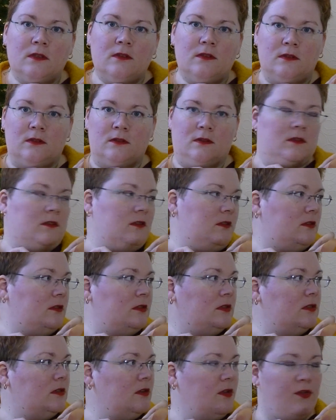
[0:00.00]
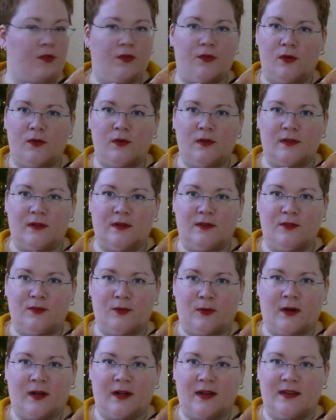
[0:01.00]
just throw the
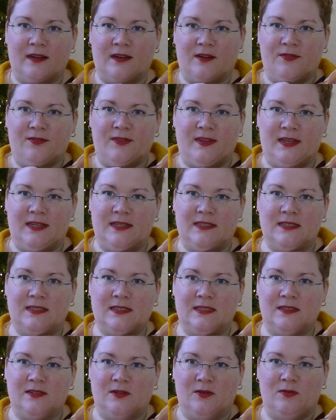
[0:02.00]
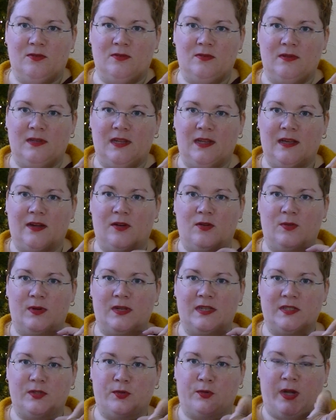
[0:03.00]
door in their face, so they
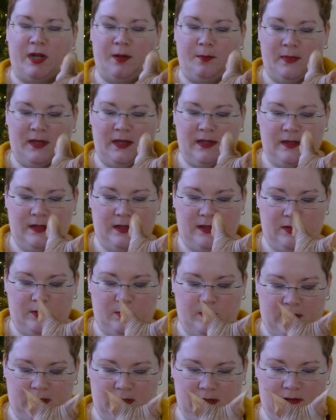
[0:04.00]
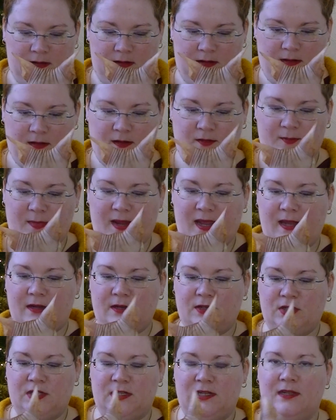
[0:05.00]
always drain me a little bit of my
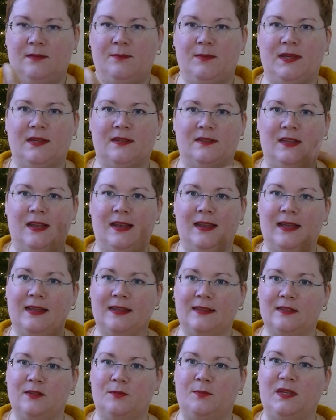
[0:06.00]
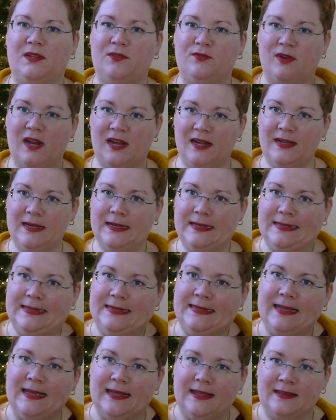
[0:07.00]
energy, because I like to be
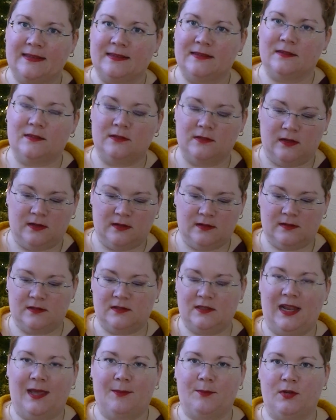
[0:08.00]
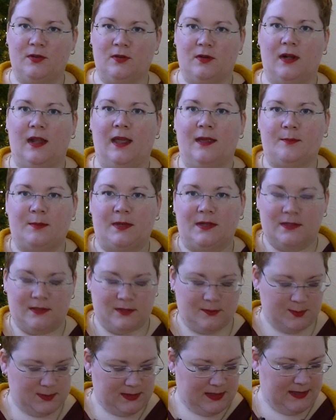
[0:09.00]
friendly and not slam the door like my
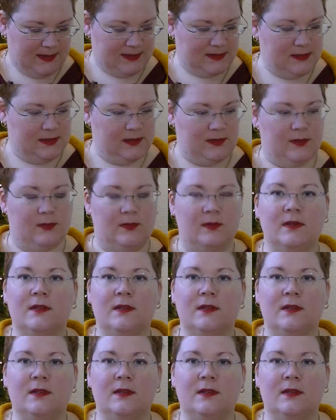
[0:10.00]
husband likes to do.